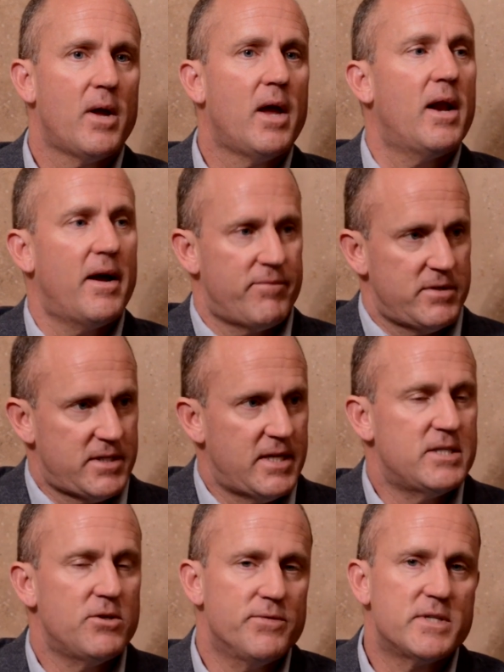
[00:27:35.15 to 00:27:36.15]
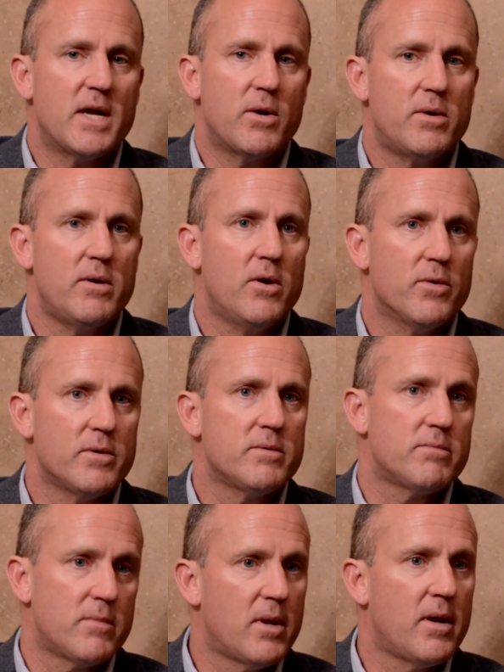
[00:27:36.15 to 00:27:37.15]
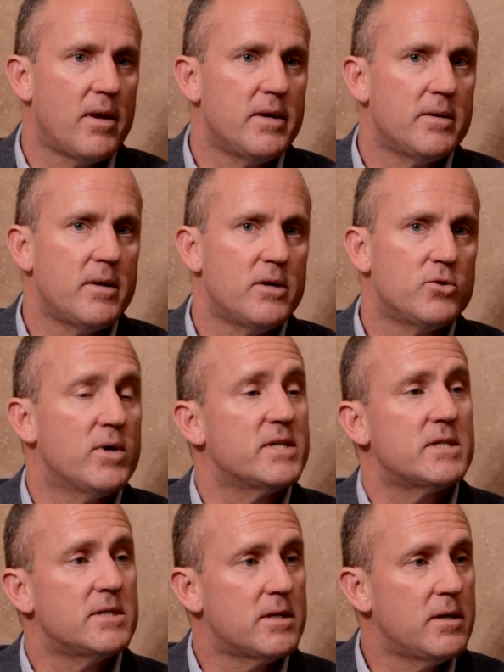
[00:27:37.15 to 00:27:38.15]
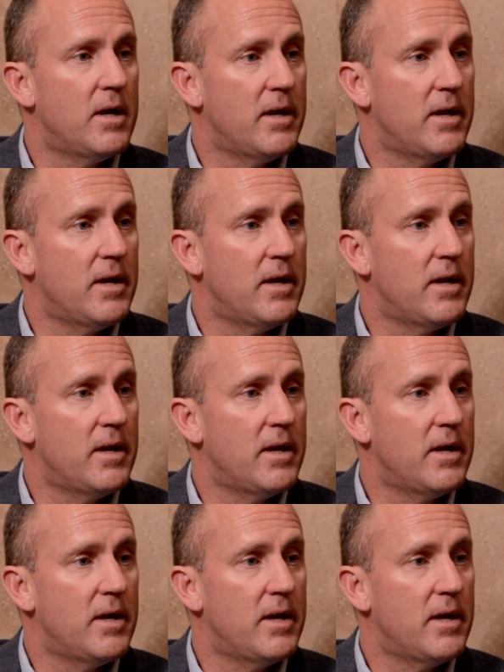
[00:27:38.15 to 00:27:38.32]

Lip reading: and obviously, as you've said, it addresses